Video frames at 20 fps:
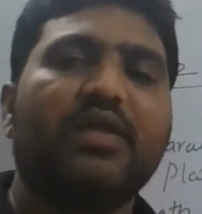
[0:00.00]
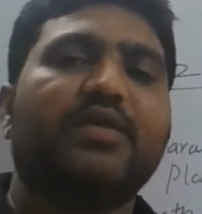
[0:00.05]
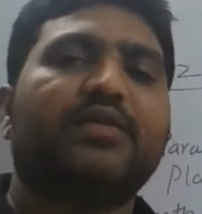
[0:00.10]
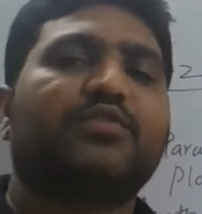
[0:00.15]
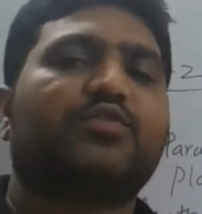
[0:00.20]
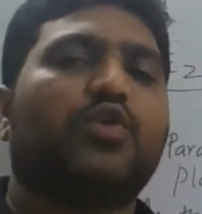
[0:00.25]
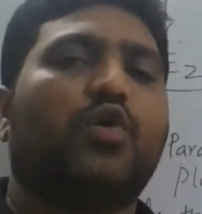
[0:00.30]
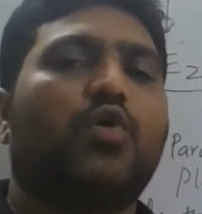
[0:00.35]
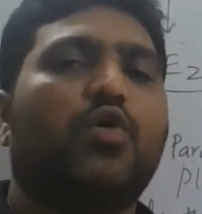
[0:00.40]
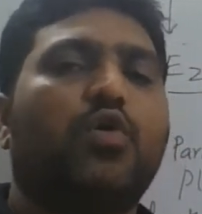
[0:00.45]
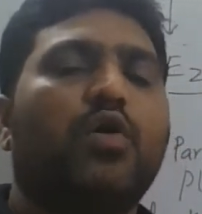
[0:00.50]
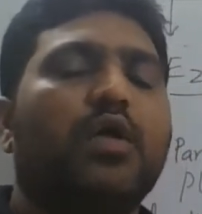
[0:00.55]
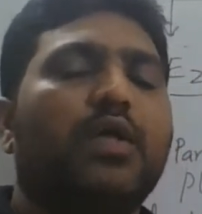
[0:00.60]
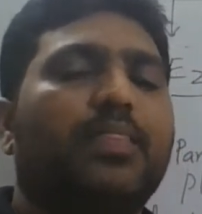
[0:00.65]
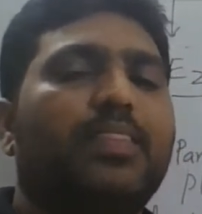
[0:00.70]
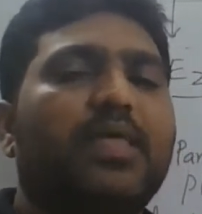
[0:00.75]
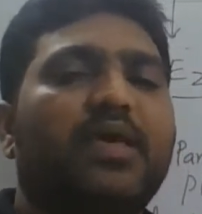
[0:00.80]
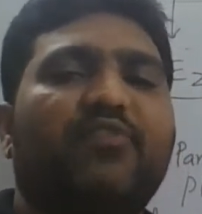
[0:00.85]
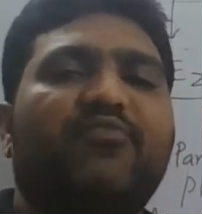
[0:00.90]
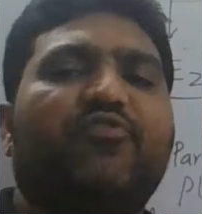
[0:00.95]
So
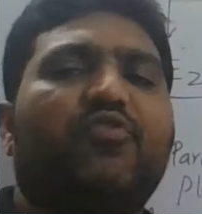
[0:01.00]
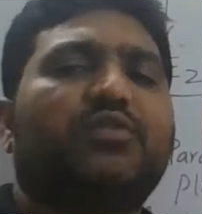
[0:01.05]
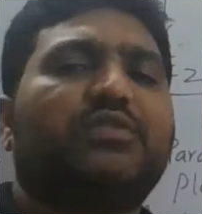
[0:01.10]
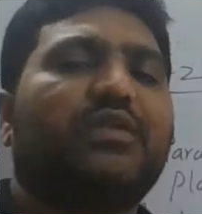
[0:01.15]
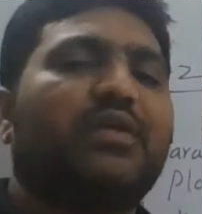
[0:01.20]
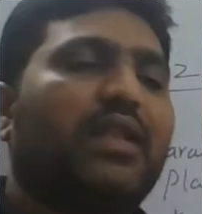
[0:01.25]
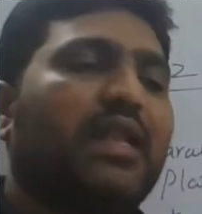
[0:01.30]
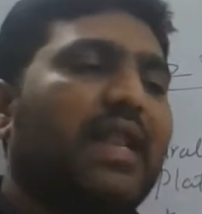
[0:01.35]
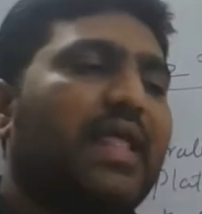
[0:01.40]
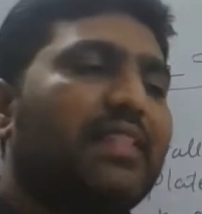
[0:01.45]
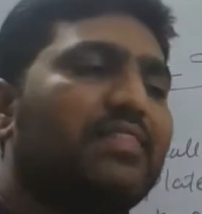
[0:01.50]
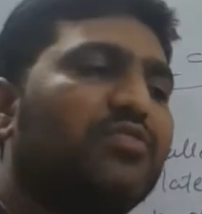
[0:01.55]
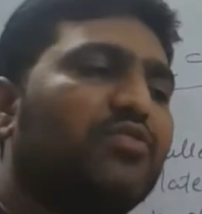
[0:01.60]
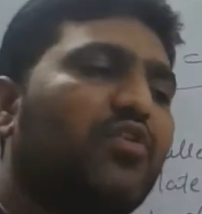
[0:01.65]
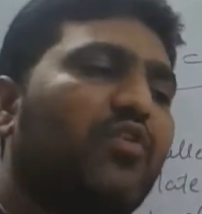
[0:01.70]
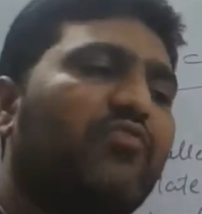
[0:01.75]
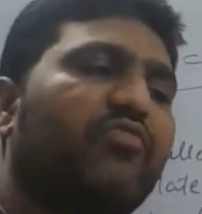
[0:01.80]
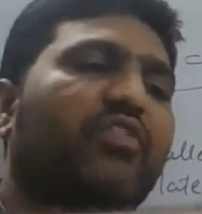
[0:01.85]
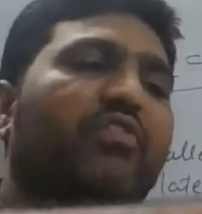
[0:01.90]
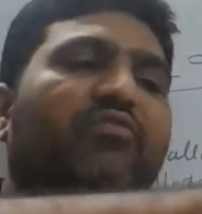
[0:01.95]
therefore, the length
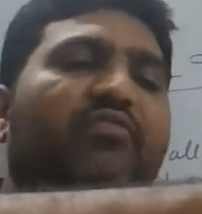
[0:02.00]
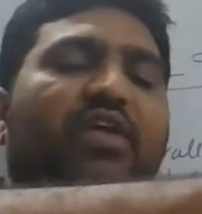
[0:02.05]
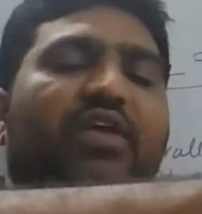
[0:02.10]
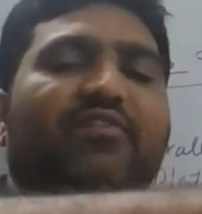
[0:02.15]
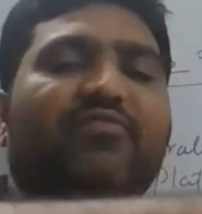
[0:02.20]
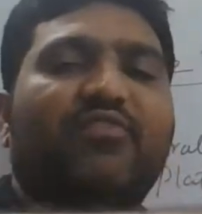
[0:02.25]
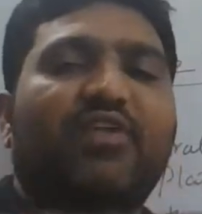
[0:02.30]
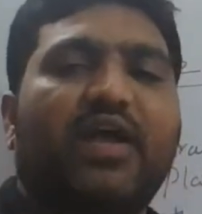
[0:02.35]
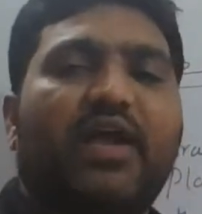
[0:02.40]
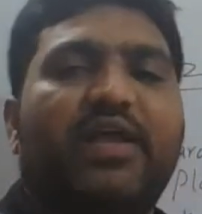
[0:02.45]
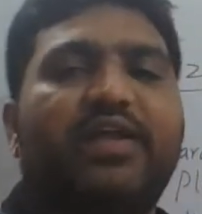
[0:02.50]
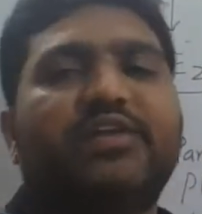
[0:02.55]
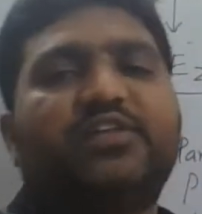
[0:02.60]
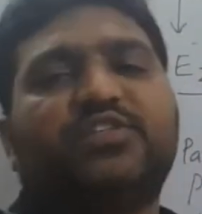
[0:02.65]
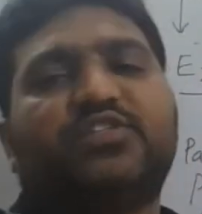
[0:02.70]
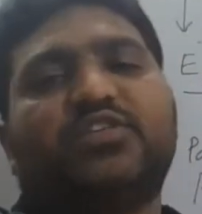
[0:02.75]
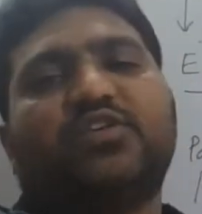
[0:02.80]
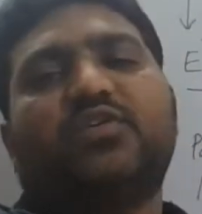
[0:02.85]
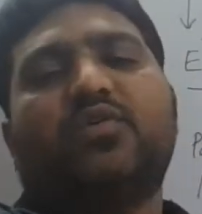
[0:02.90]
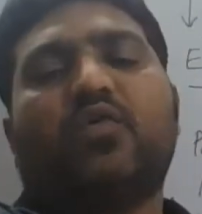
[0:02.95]
of the
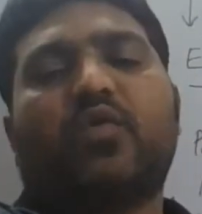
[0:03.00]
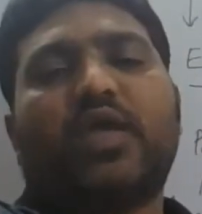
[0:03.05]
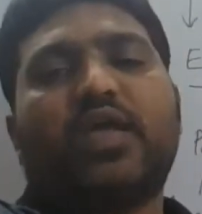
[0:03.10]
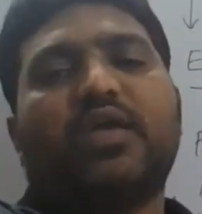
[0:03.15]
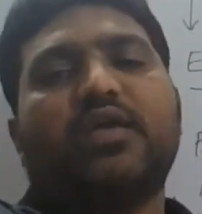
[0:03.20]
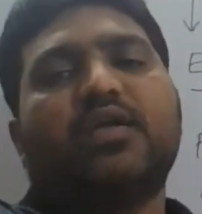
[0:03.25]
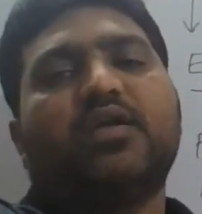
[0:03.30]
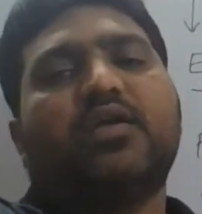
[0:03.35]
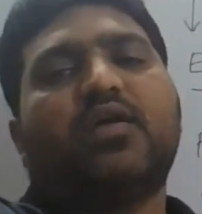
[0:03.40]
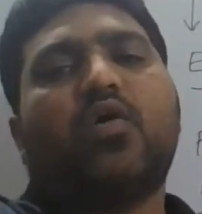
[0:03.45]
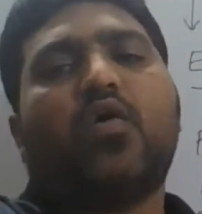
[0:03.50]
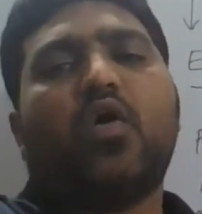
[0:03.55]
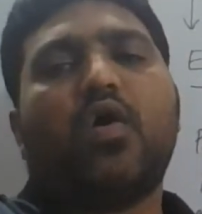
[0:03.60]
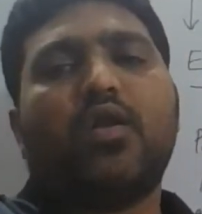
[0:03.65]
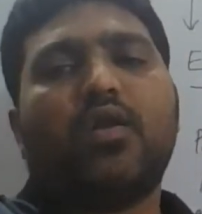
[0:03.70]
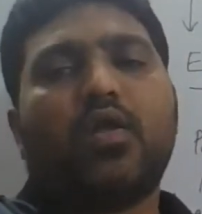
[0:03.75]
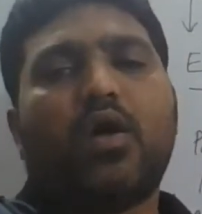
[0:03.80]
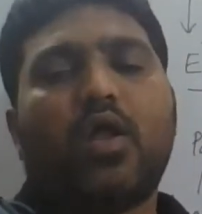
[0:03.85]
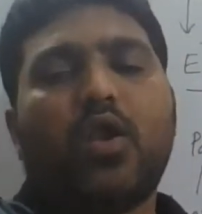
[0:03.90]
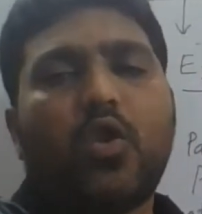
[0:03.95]
waveguides, okay,
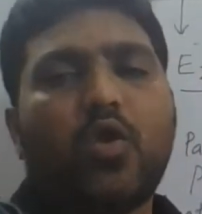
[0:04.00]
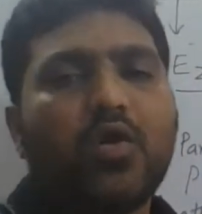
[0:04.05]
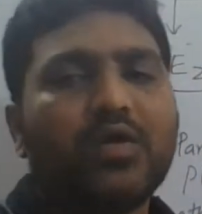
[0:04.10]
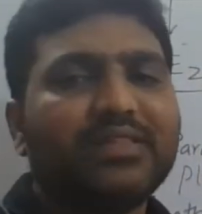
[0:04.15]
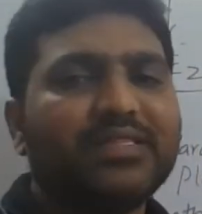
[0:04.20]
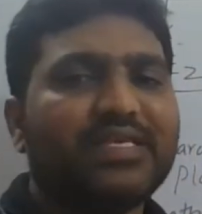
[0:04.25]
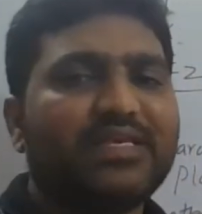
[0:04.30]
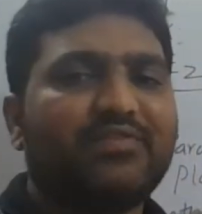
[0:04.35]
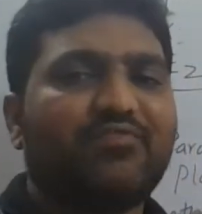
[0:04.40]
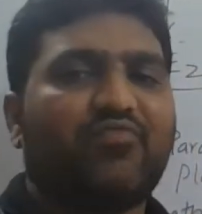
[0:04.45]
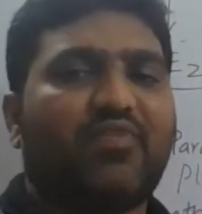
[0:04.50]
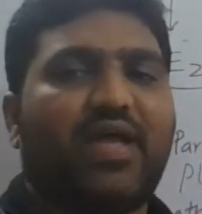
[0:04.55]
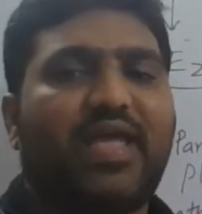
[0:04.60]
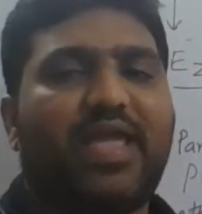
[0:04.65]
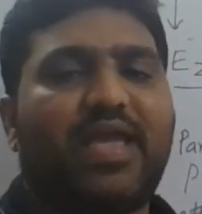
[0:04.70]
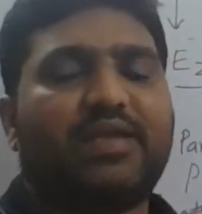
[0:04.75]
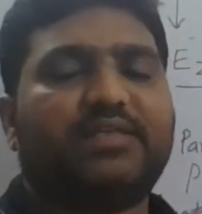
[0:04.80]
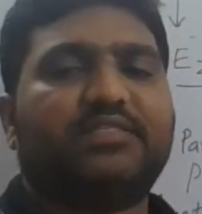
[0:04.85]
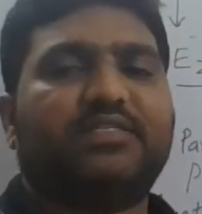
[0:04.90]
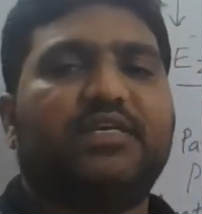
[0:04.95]
all along the
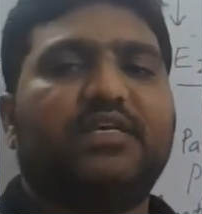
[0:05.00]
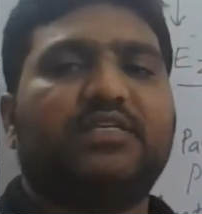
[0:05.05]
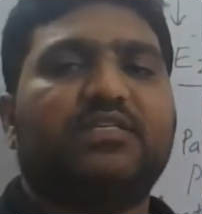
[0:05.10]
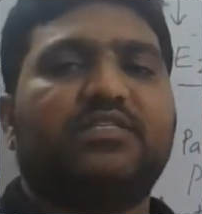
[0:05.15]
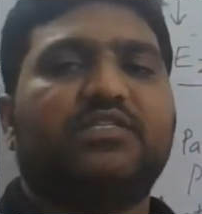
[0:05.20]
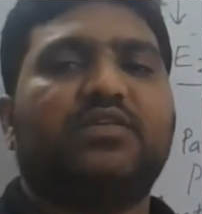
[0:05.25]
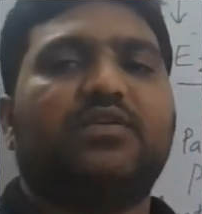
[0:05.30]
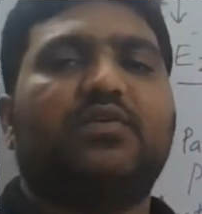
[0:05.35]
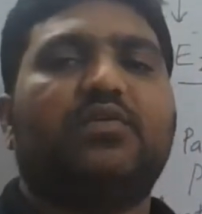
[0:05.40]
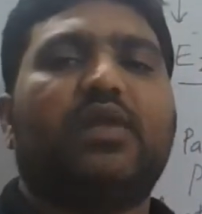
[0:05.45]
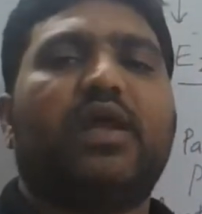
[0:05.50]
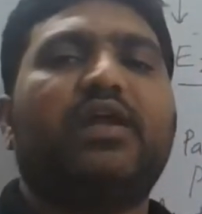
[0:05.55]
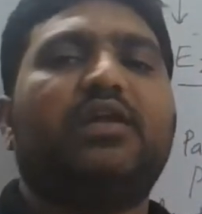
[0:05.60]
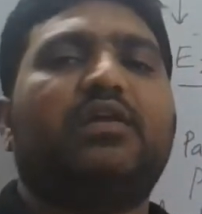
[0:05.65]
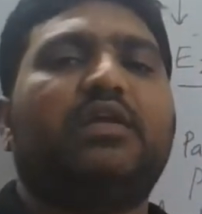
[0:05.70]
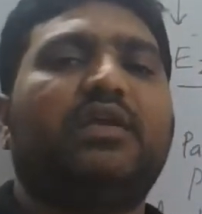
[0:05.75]
y-axis, right,